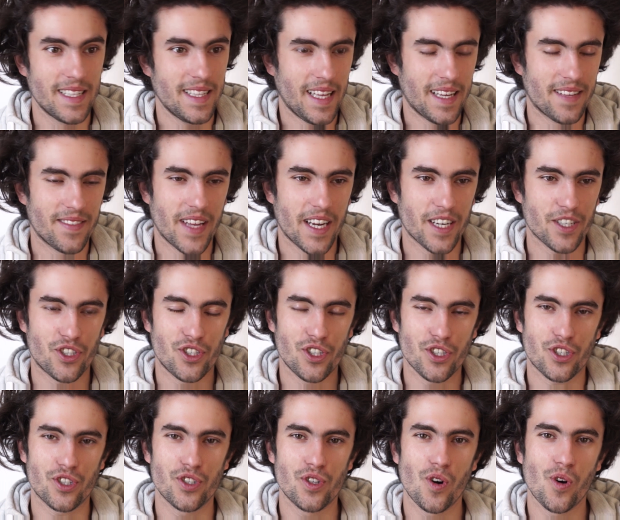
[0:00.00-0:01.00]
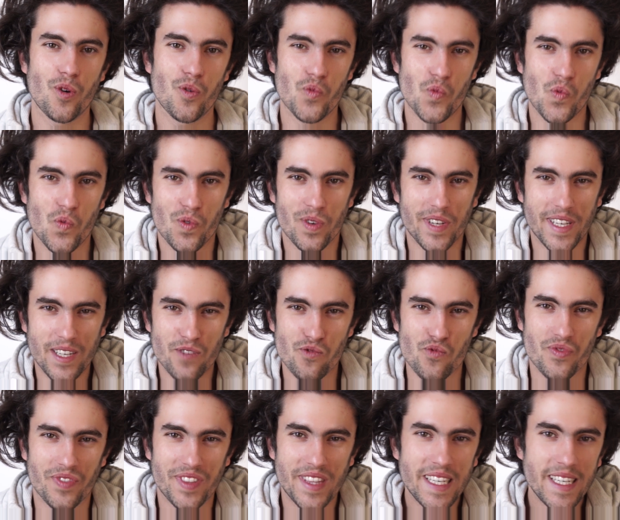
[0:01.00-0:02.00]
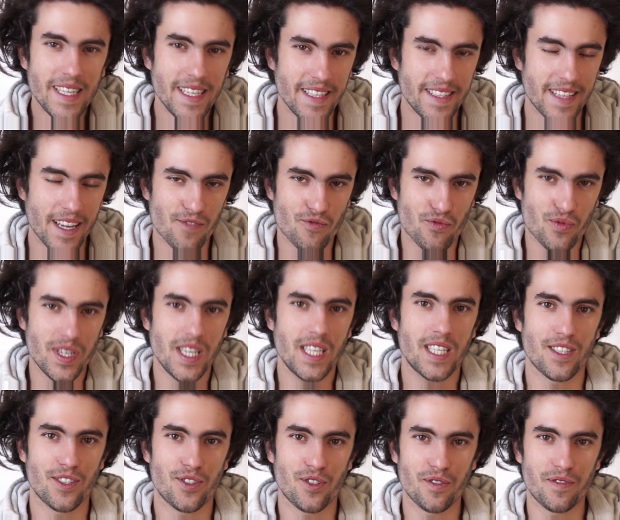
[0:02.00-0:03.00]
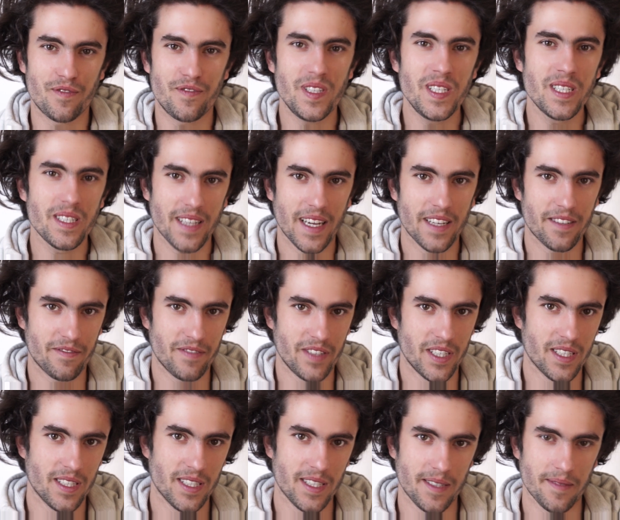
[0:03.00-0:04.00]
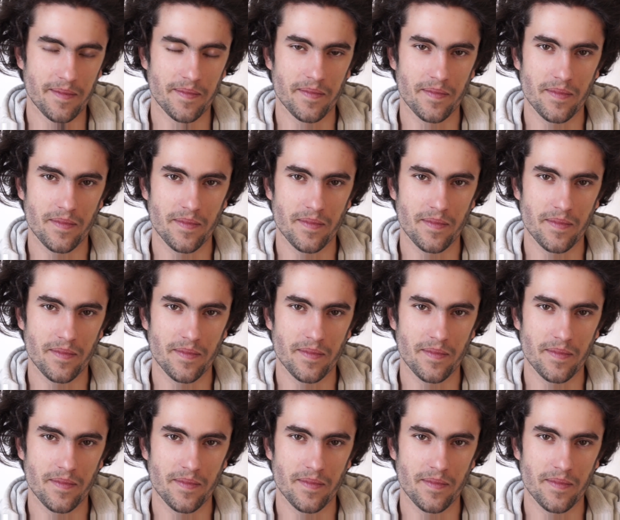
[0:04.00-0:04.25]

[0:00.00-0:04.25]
then there's just no need and reason to feel that feeling.